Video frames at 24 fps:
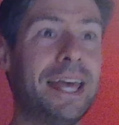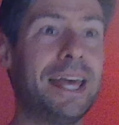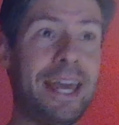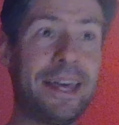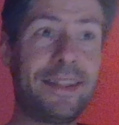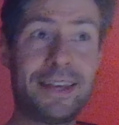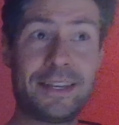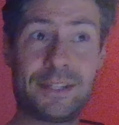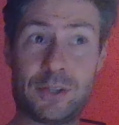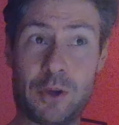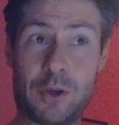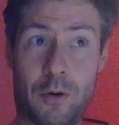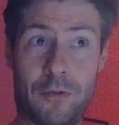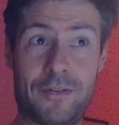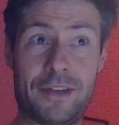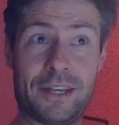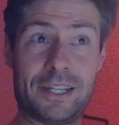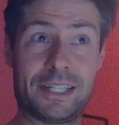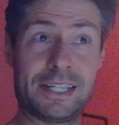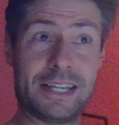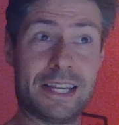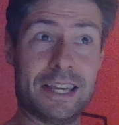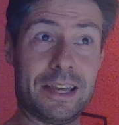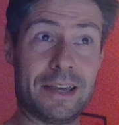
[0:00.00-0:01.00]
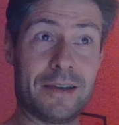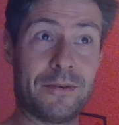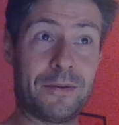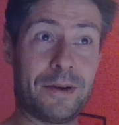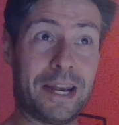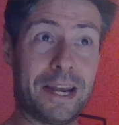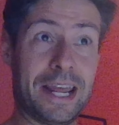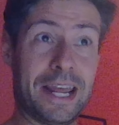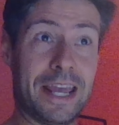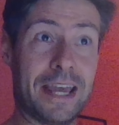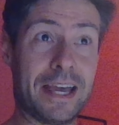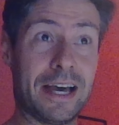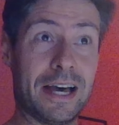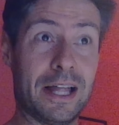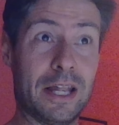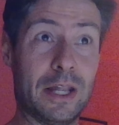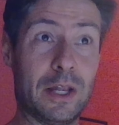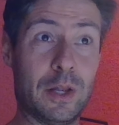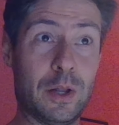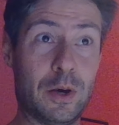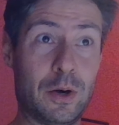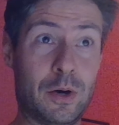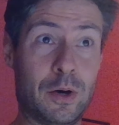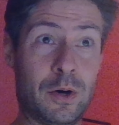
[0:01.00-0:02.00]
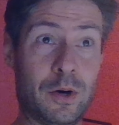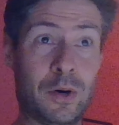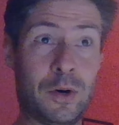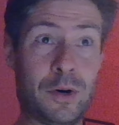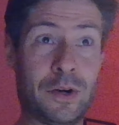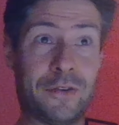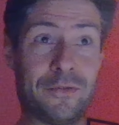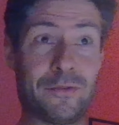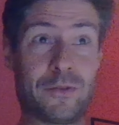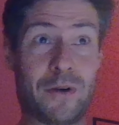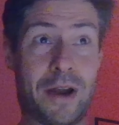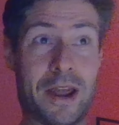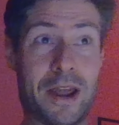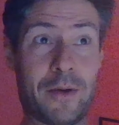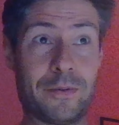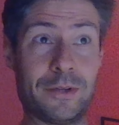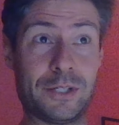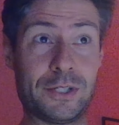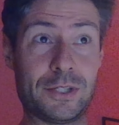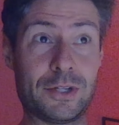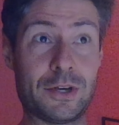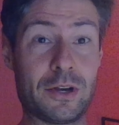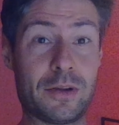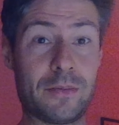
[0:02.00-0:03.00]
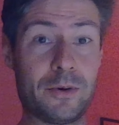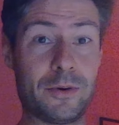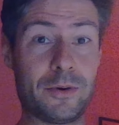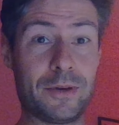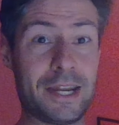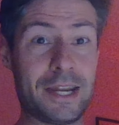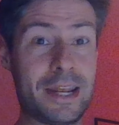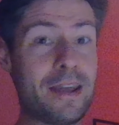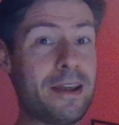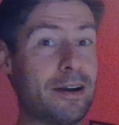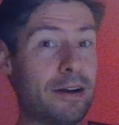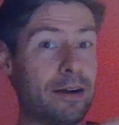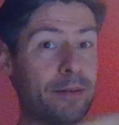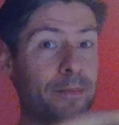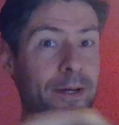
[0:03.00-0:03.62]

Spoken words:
And there's obviously really a lot of grain, which is notable in here,